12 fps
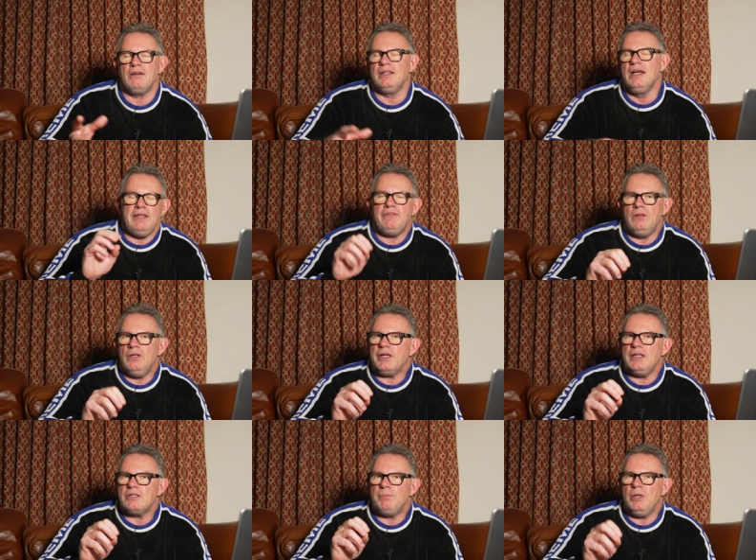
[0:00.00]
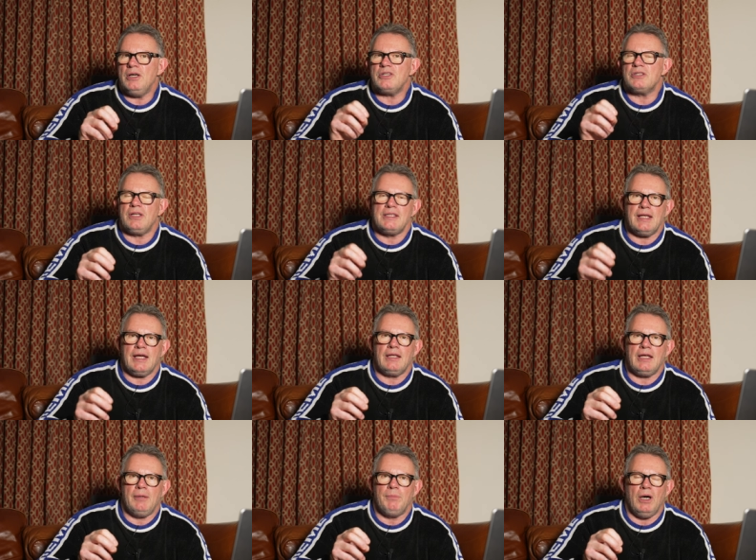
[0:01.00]
And if you're looking to purchase on the
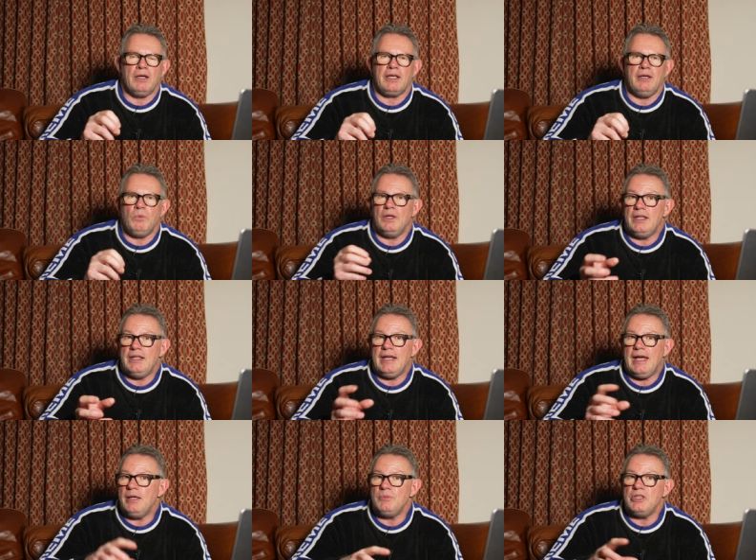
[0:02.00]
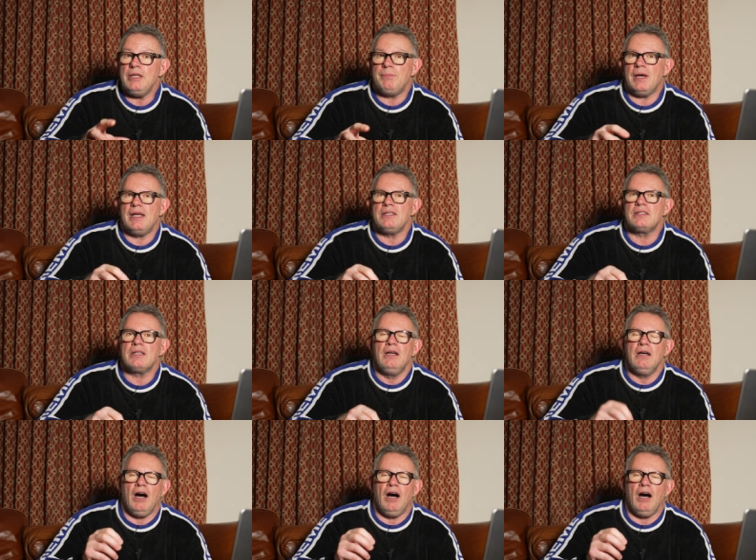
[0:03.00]
second-hand market one of the AMG-based